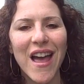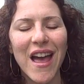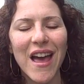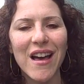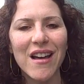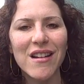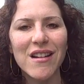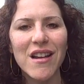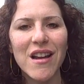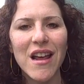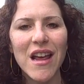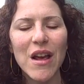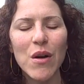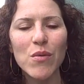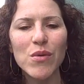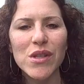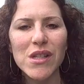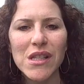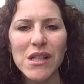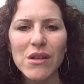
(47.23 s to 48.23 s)
And
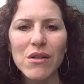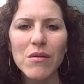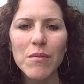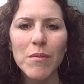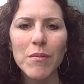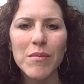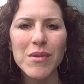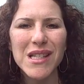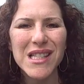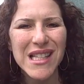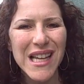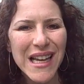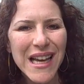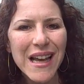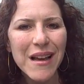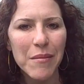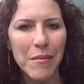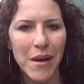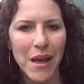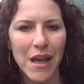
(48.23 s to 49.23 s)
it was still
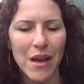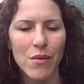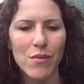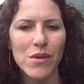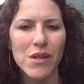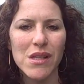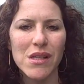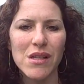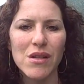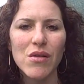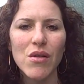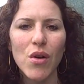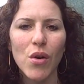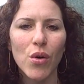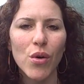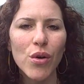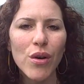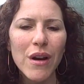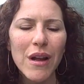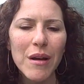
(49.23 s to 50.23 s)
stinging me, it was still
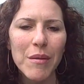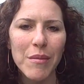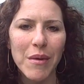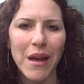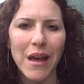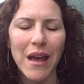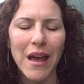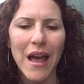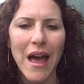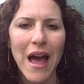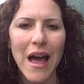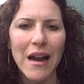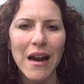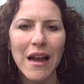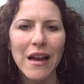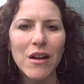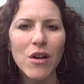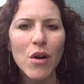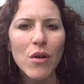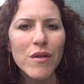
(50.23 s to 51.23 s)
hurting me, and
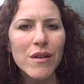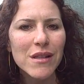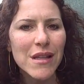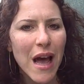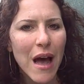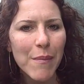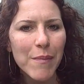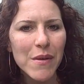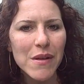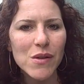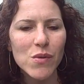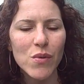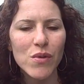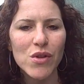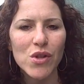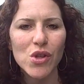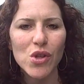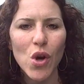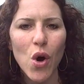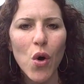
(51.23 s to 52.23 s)
I know this happens
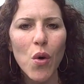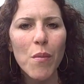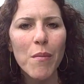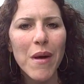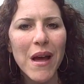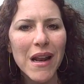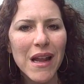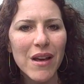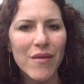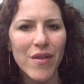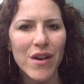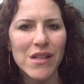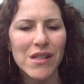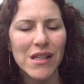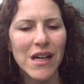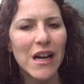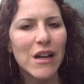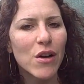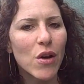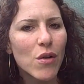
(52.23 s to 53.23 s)
with so many of
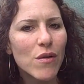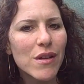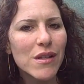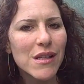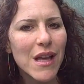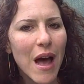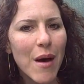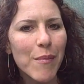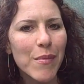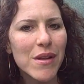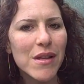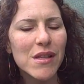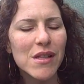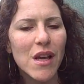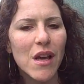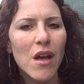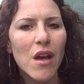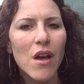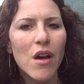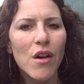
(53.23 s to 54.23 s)
us, and I know this
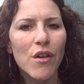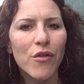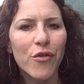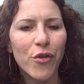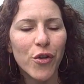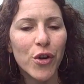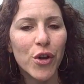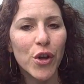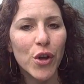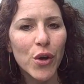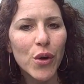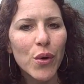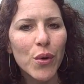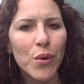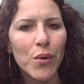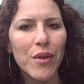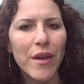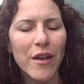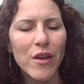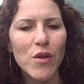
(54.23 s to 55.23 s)
happens for
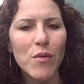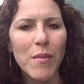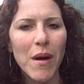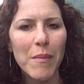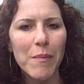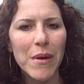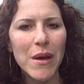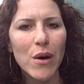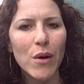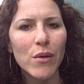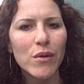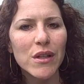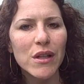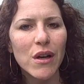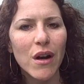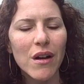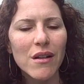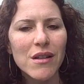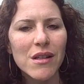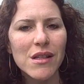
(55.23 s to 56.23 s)
you, that you might be
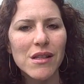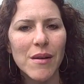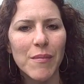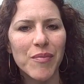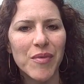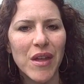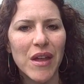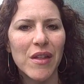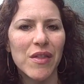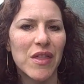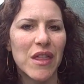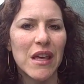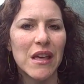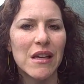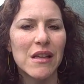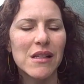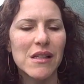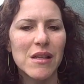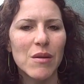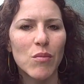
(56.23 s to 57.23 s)
holding on to something
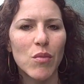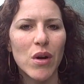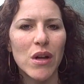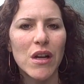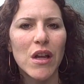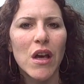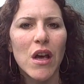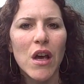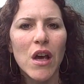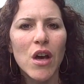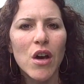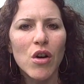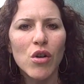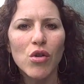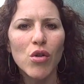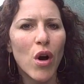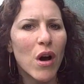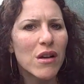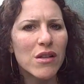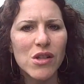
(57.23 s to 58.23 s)
thinking someone
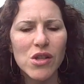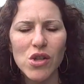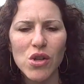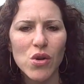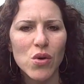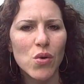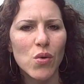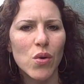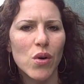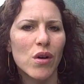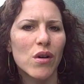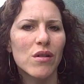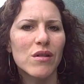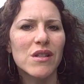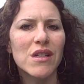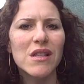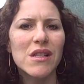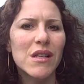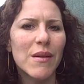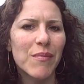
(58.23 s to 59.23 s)
crossed you or
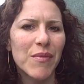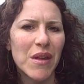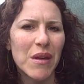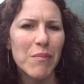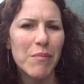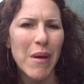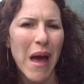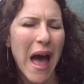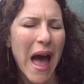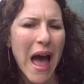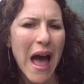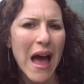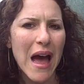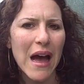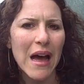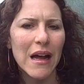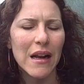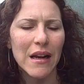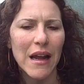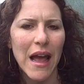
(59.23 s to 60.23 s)
did something
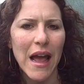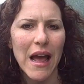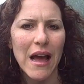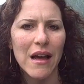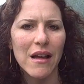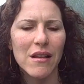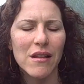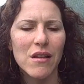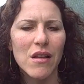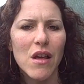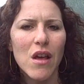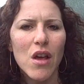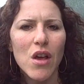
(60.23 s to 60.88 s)
bad, and